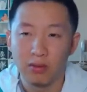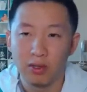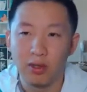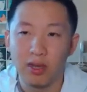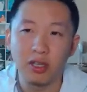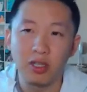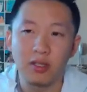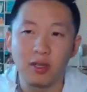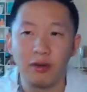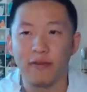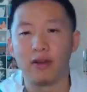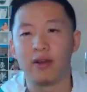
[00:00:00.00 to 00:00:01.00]
So they could just
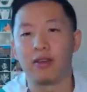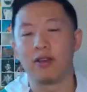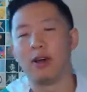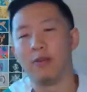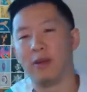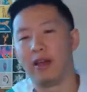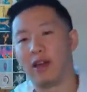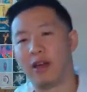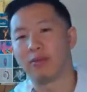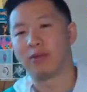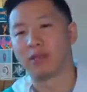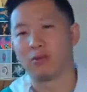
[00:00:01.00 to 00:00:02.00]
go for another Helping
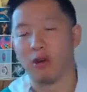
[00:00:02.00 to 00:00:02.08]
Hand plus